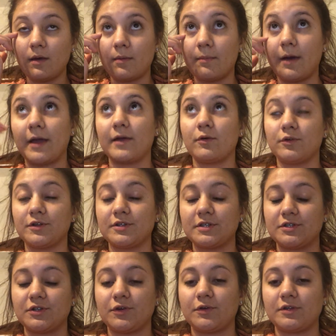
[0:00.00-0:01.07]
my older
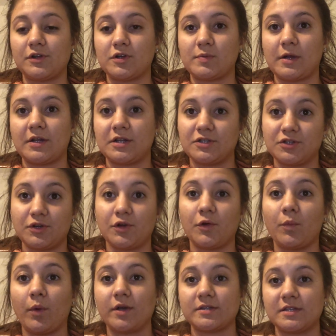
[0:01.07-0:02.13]
sister, who's a nurse practitioner
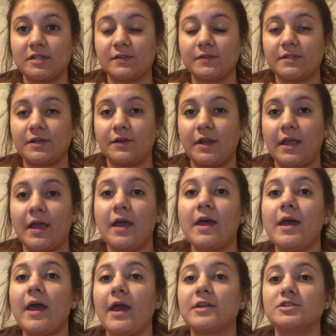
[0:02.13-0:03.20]
and works in this facility,
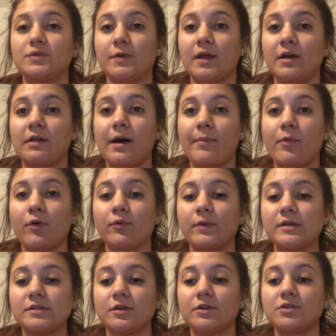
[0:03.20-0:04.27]
and doing a lot more
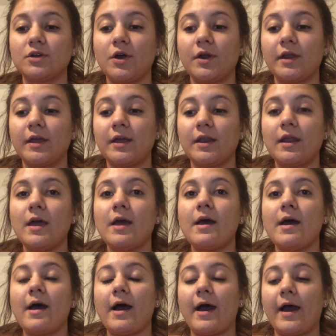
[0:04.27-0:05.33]
research on it,
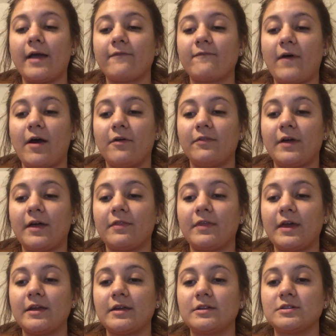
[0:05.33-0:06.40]
I found that
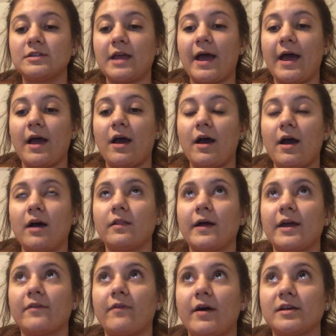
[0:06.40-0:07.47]
a
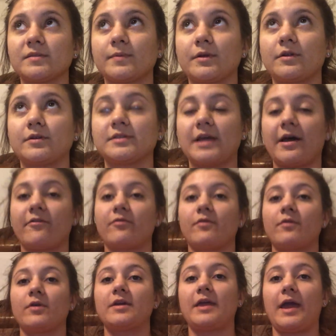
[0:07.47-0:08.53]
lot of hospitals have
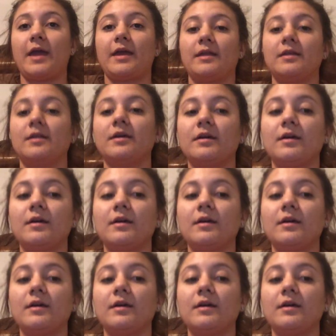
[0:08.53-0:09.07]
gained